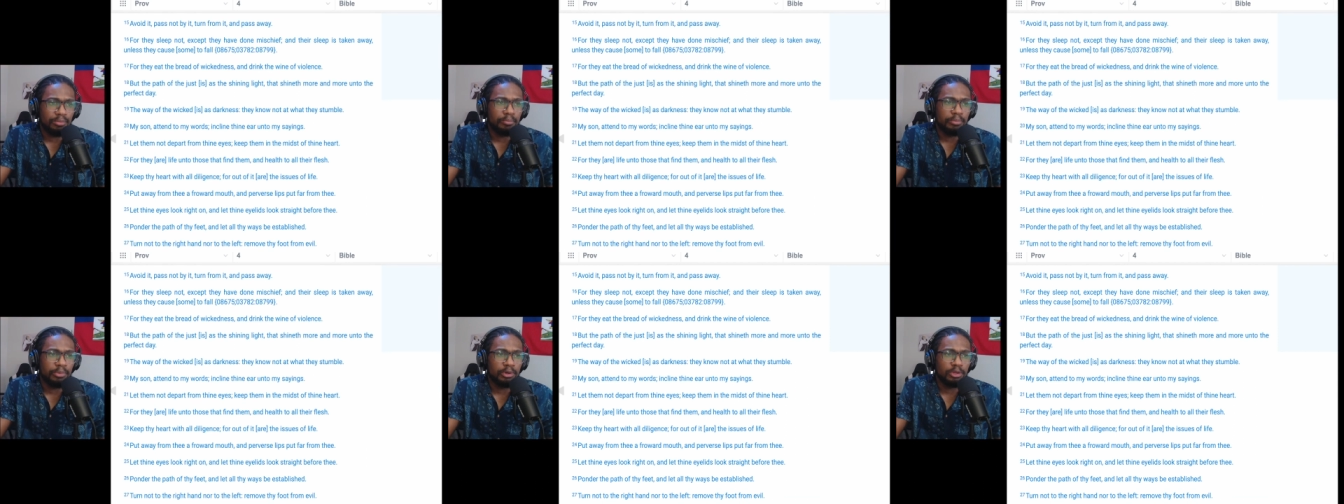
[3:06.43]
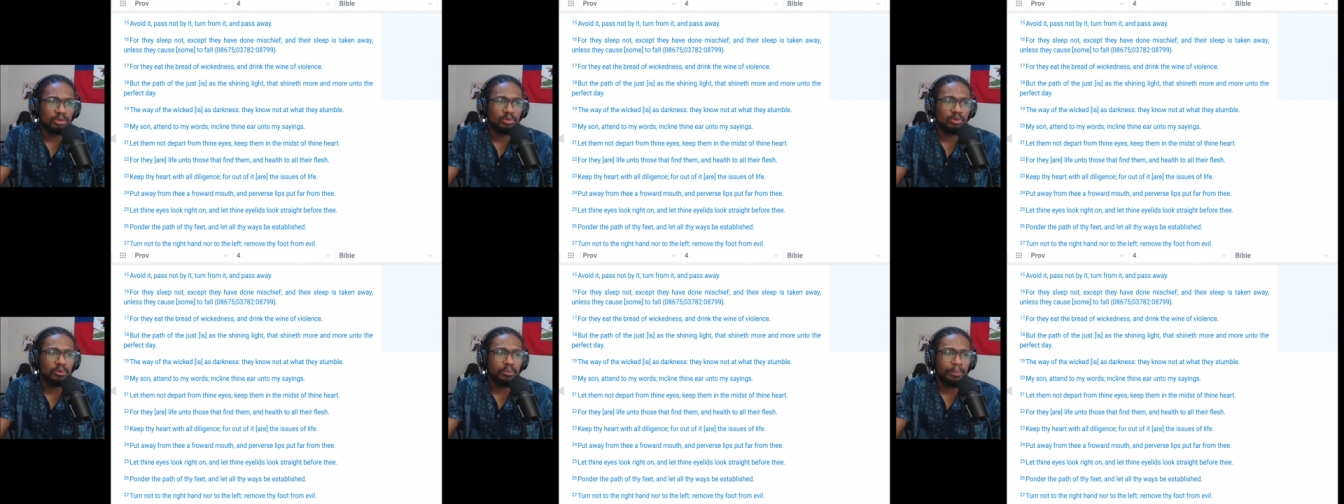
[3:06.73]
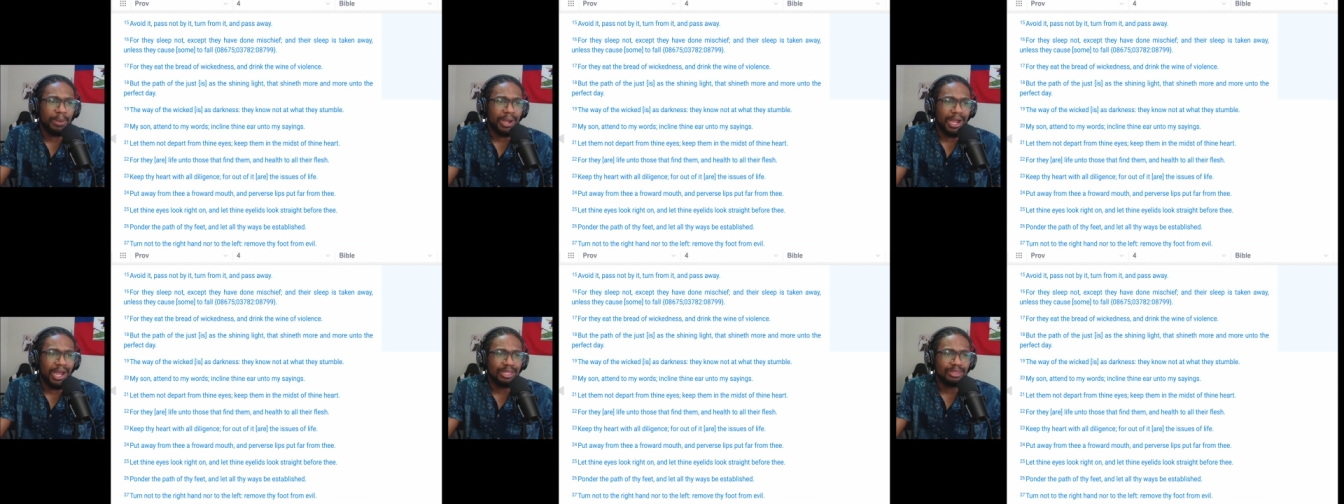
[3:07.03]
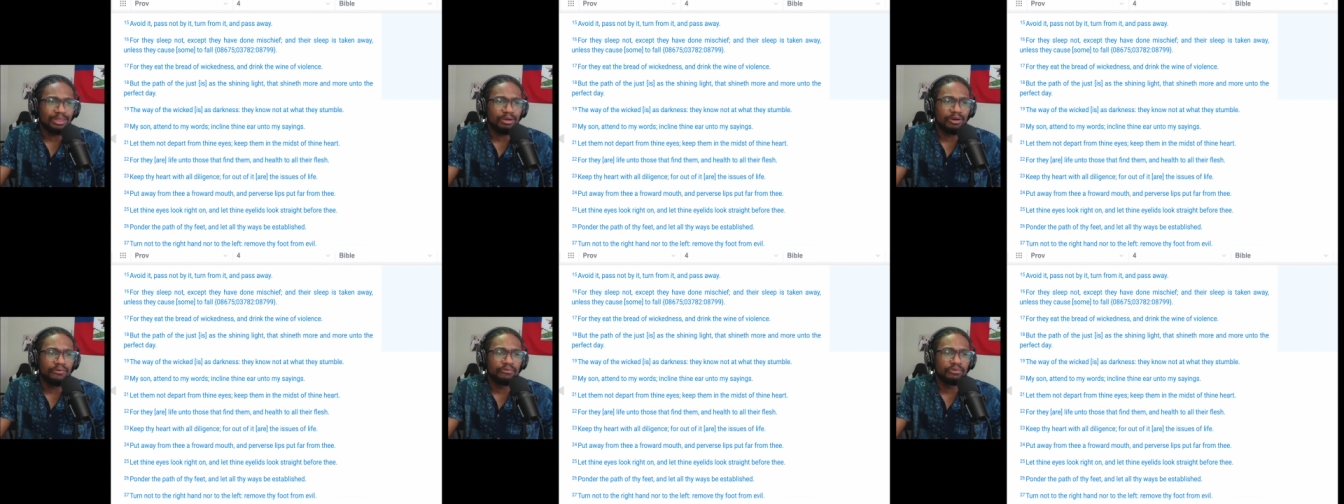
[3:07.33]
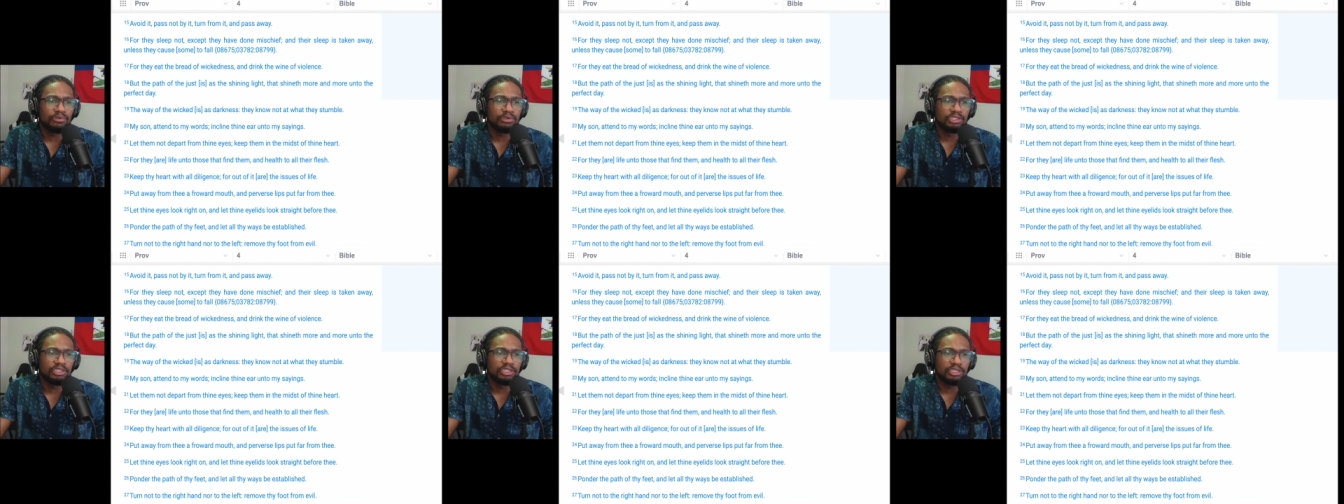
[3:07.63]
but the path of
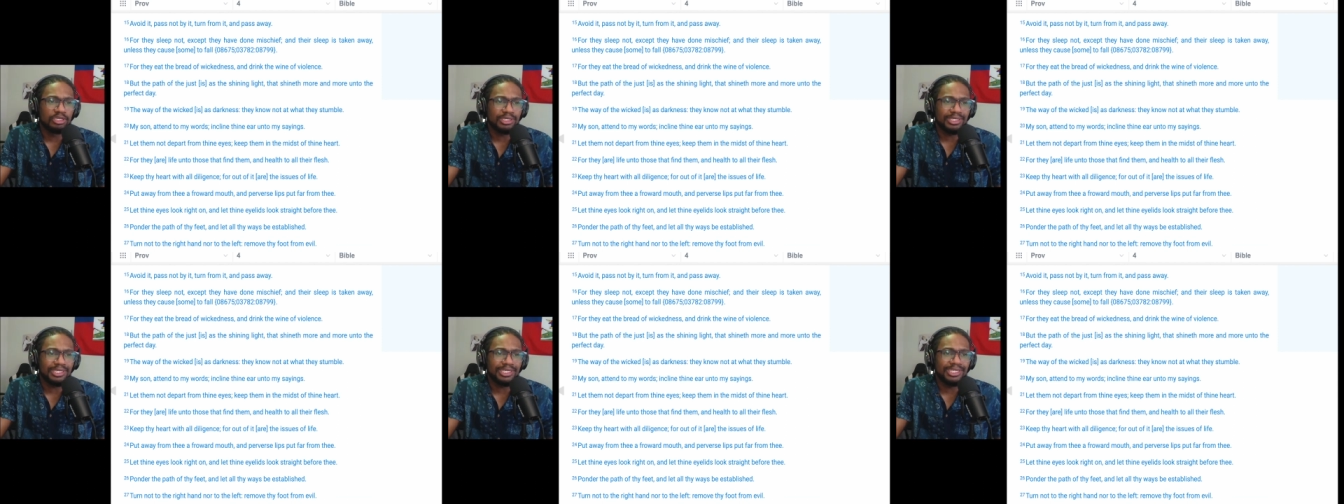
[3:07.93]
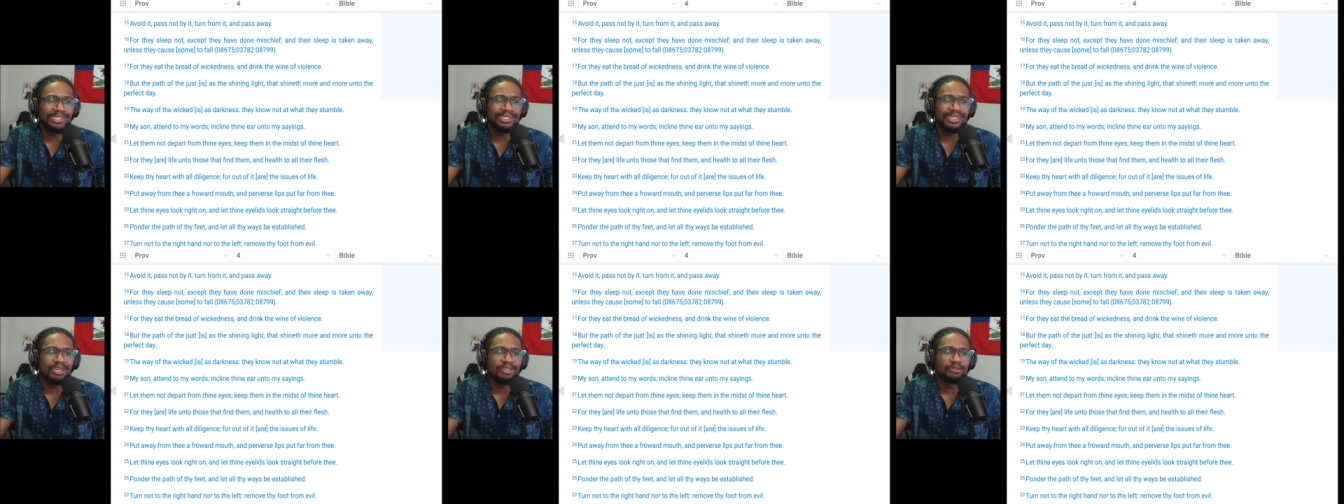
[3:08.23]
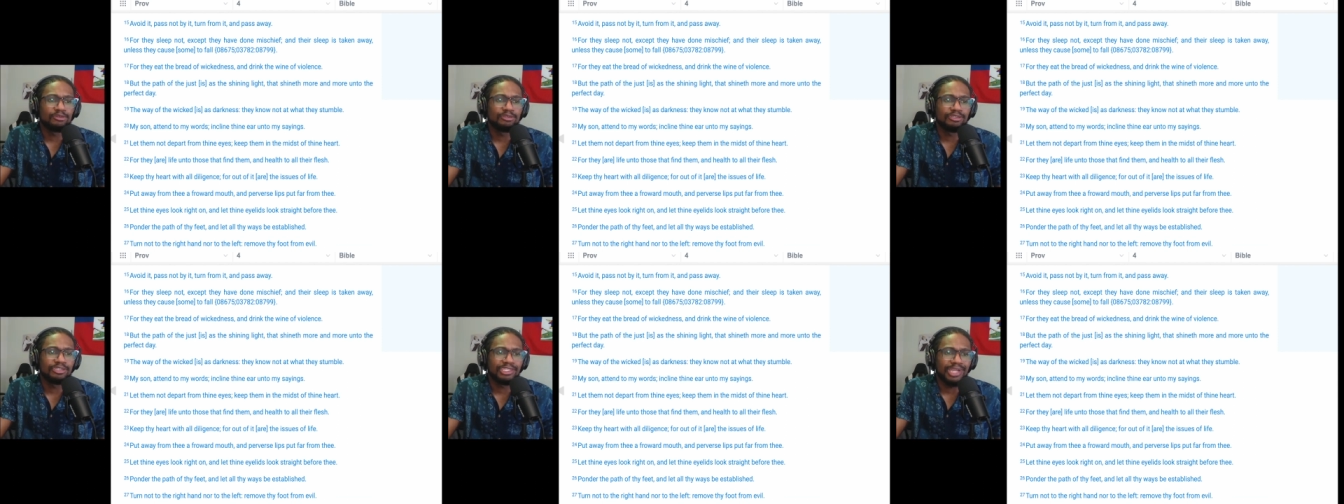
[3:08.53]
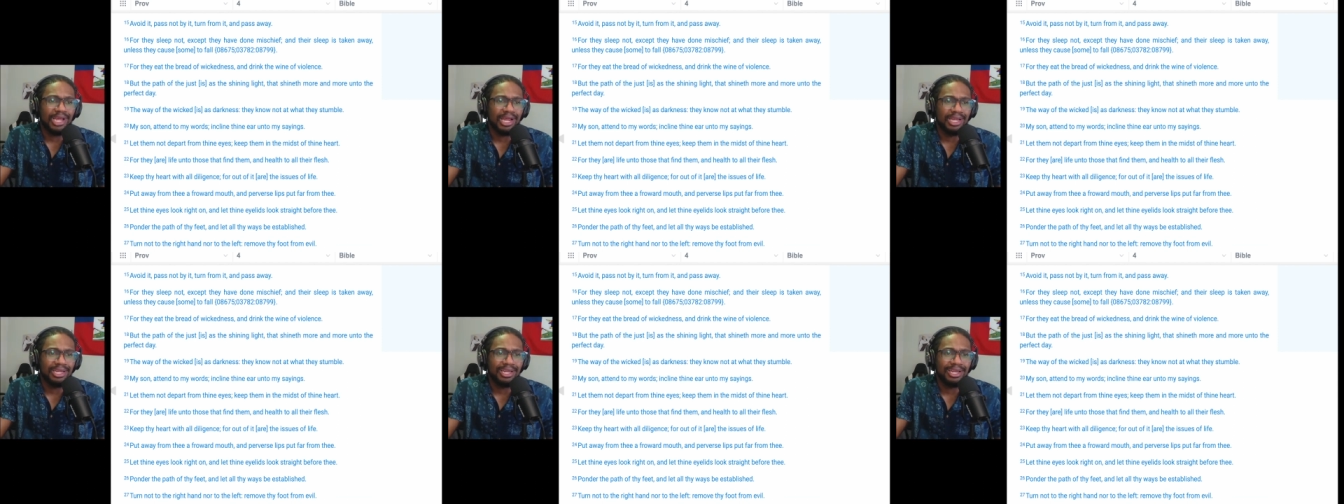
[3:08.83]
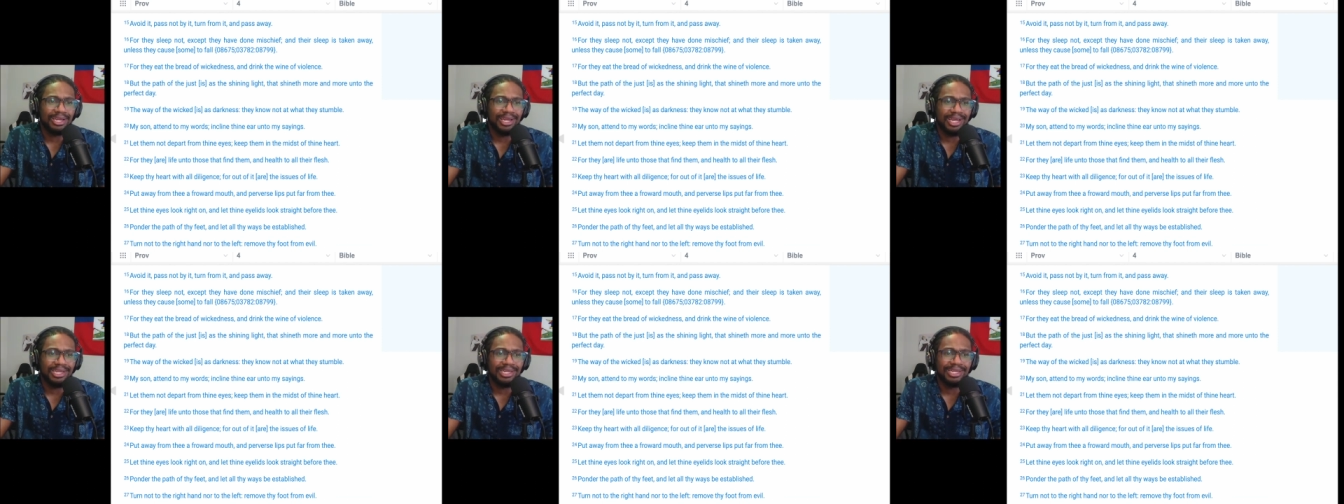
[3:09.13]
the just is as the shining
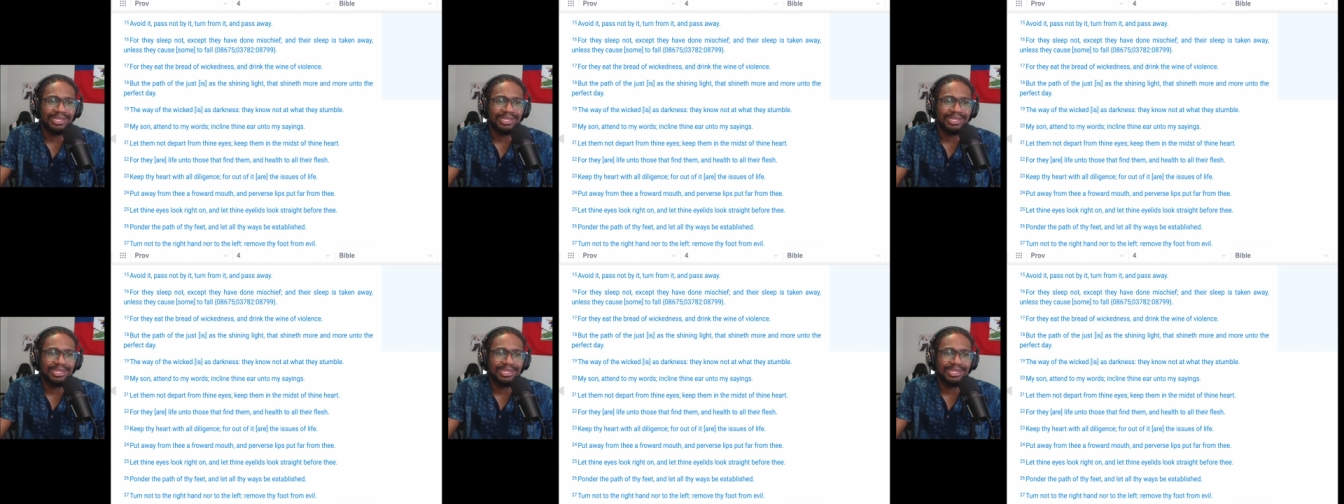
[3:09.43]
light